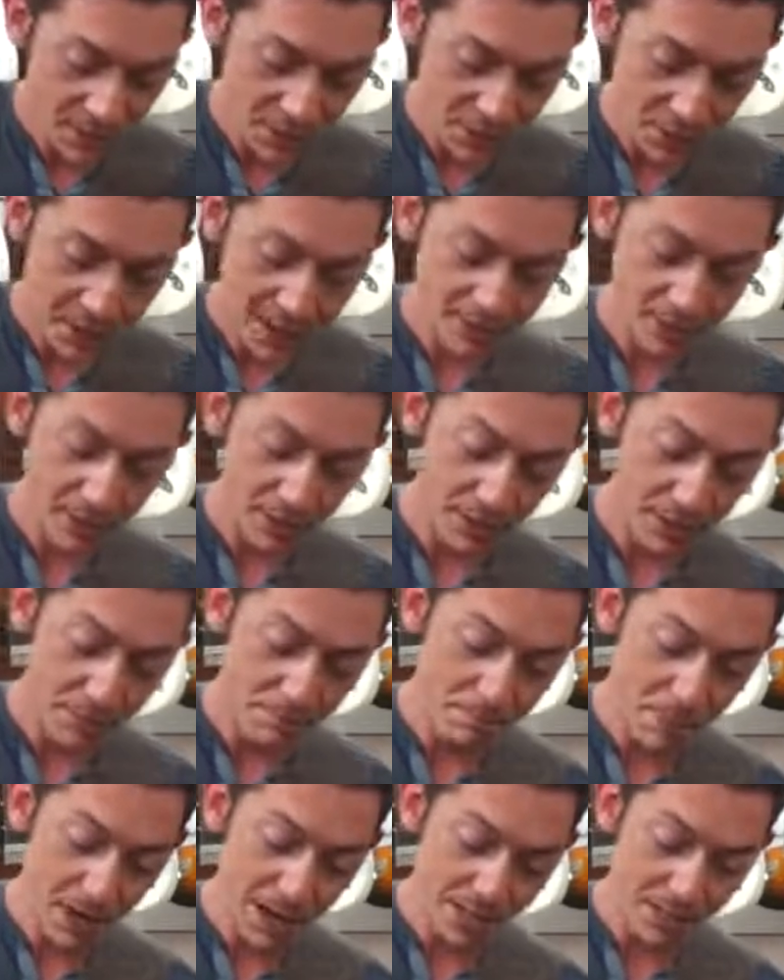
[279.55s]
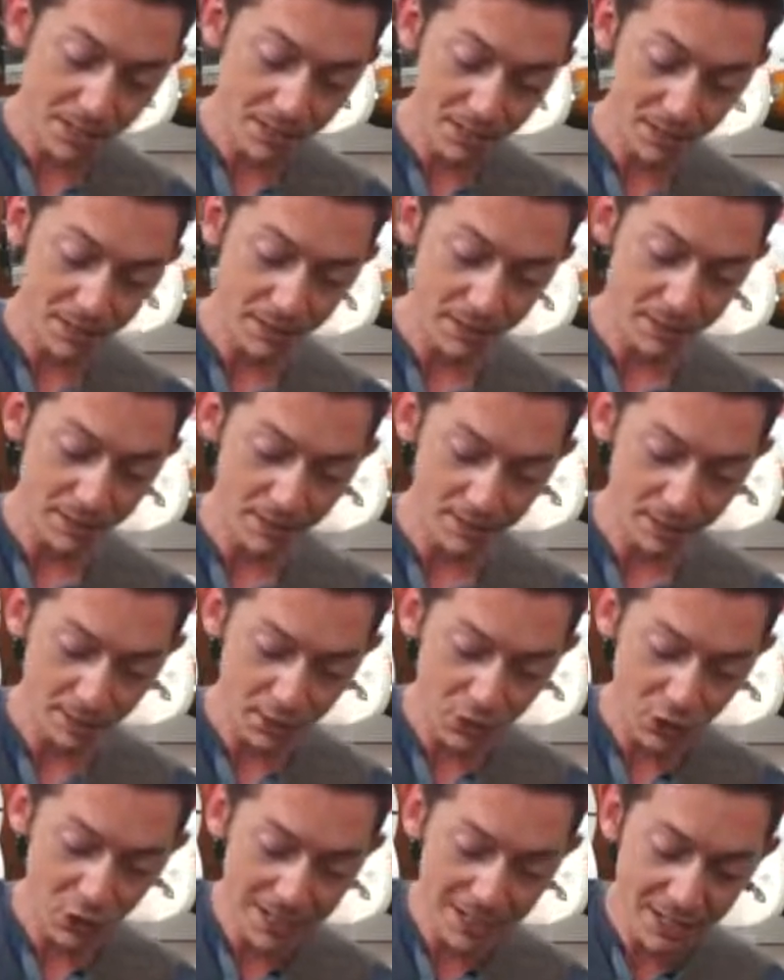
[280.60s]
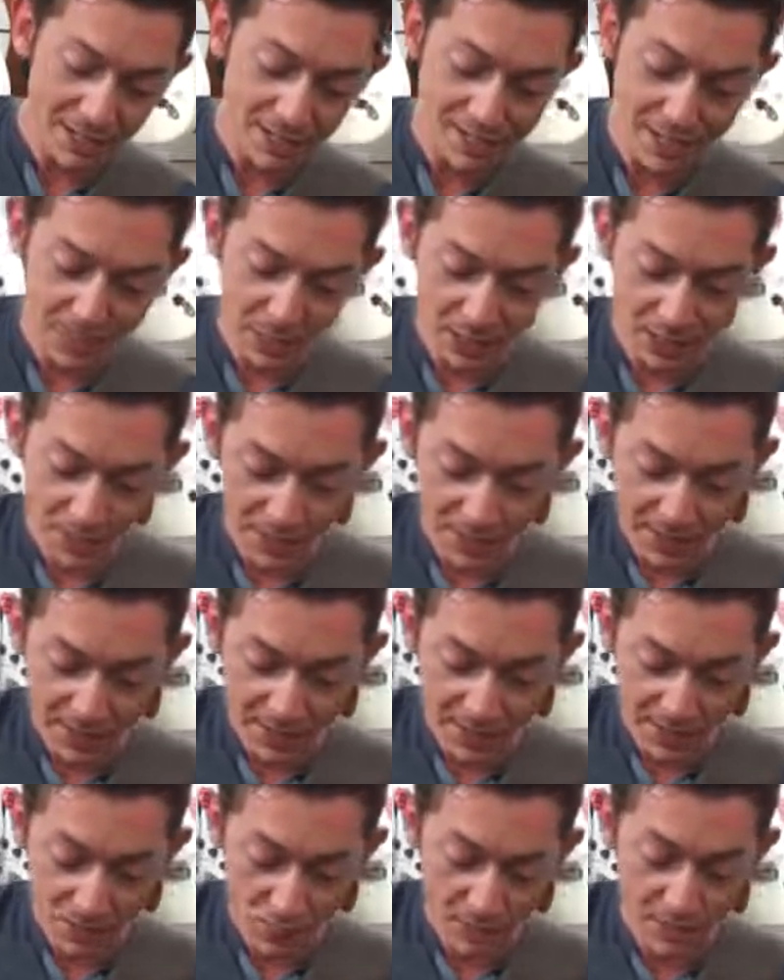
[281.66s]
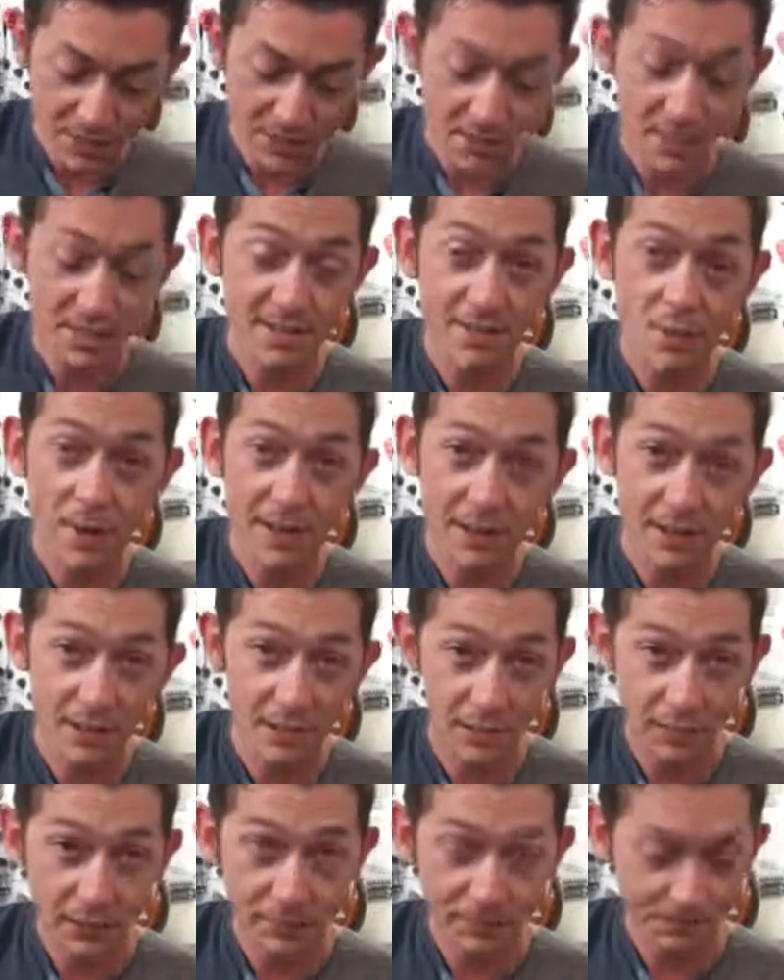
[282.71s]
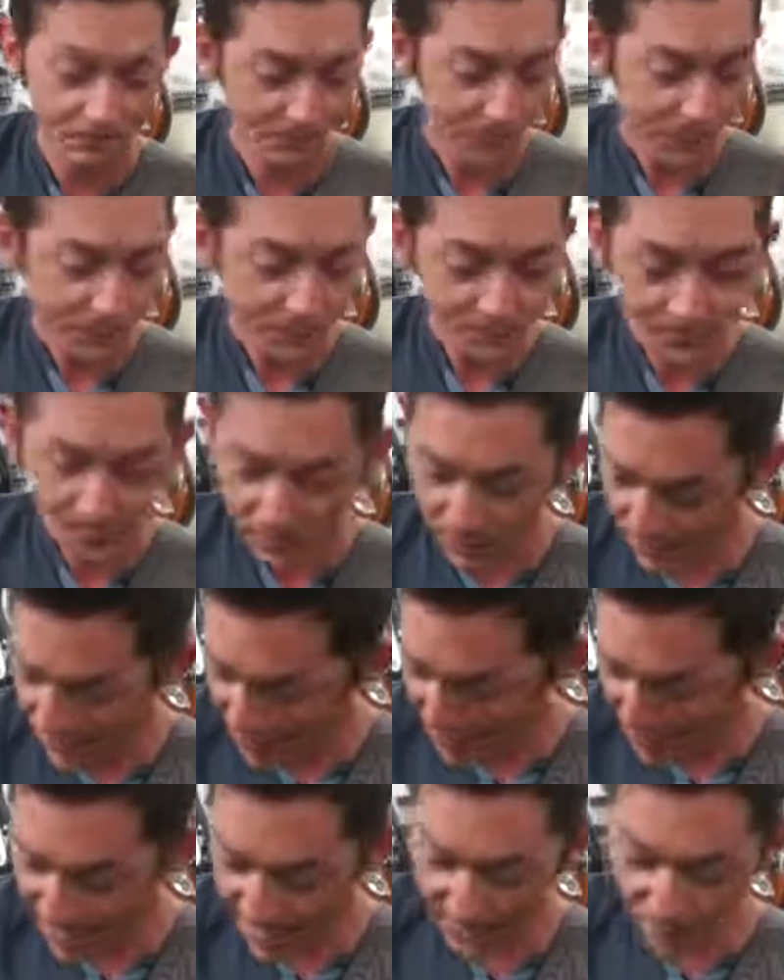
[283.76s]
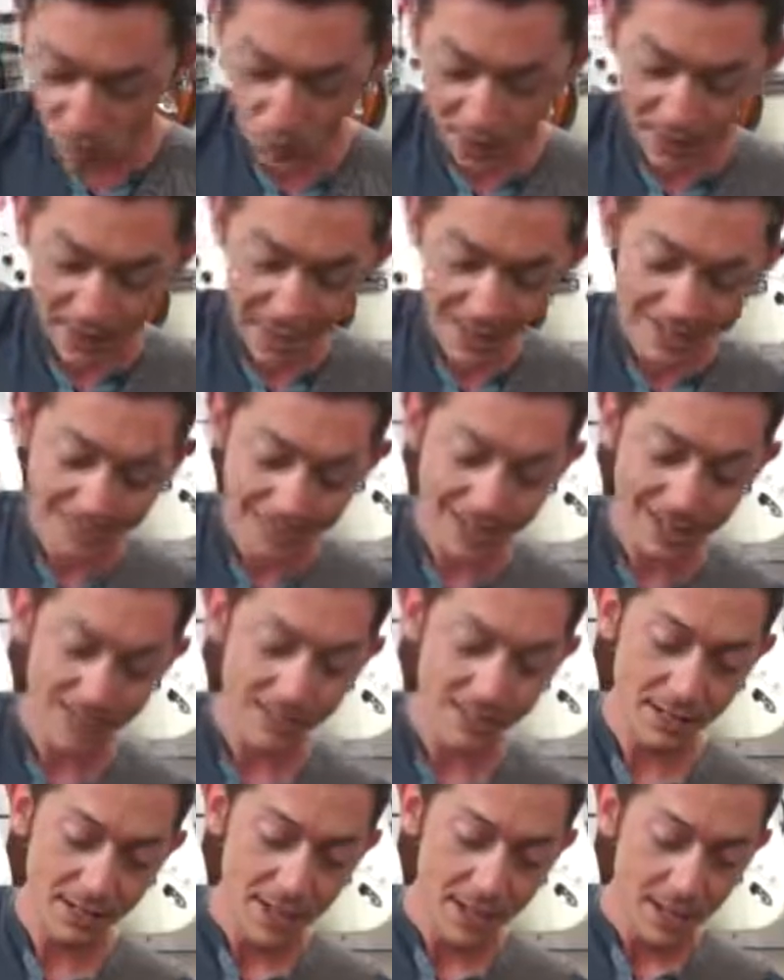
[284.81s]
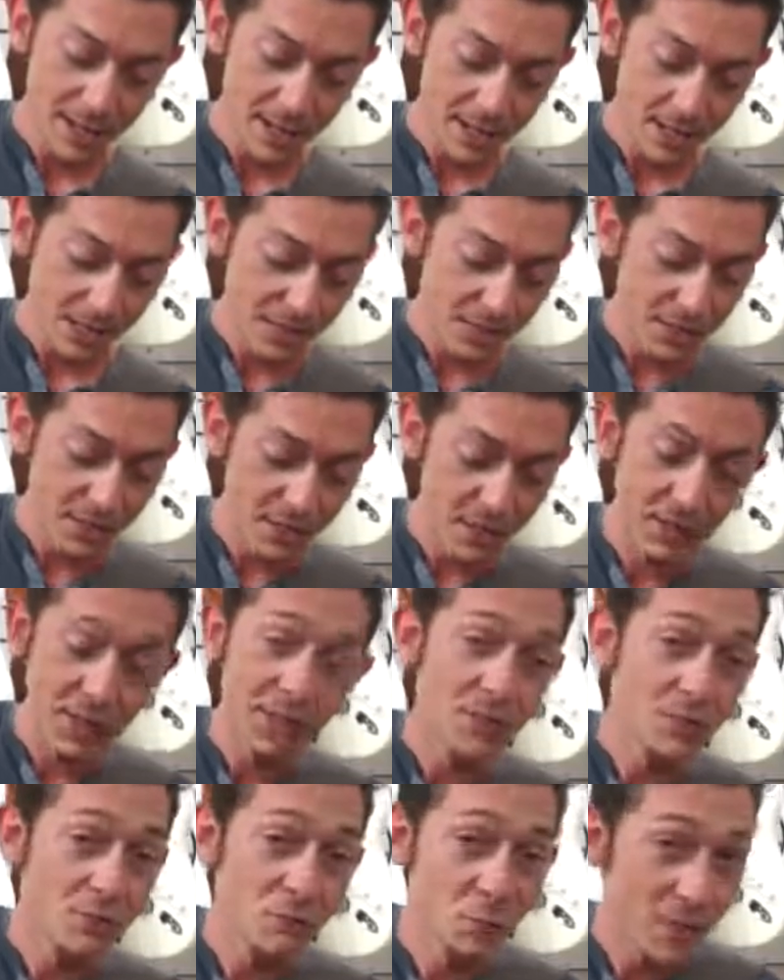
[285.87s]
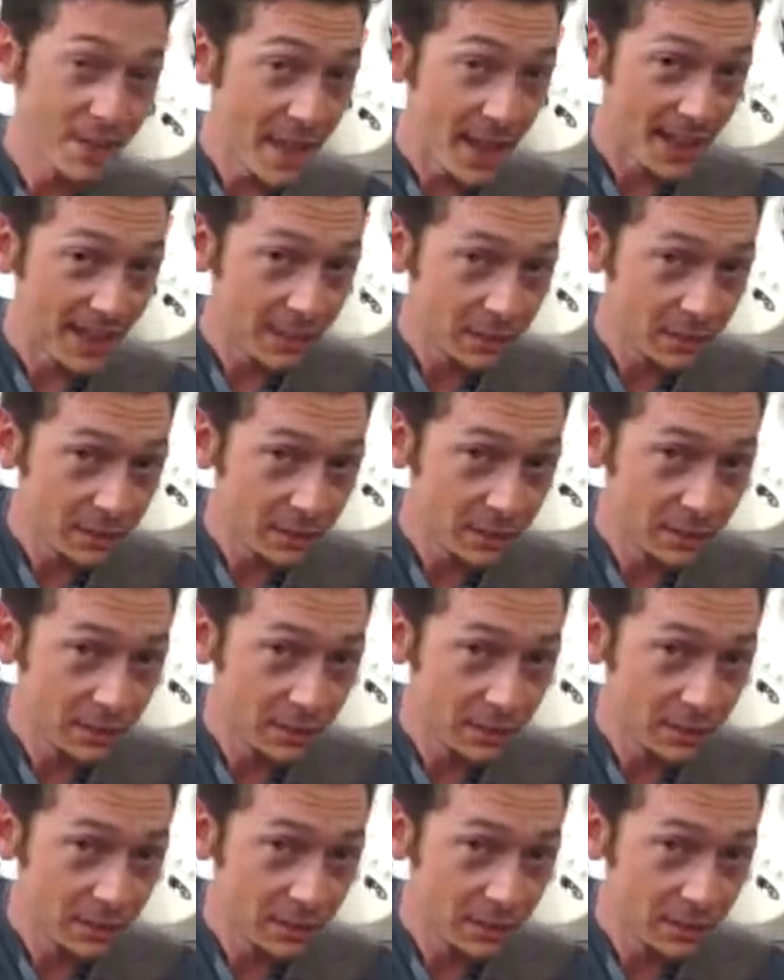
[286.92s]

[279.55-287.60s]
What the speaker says: So I have a Boss GE7 equalizer, which is a 7-band EQ, and what that does, so here's without it.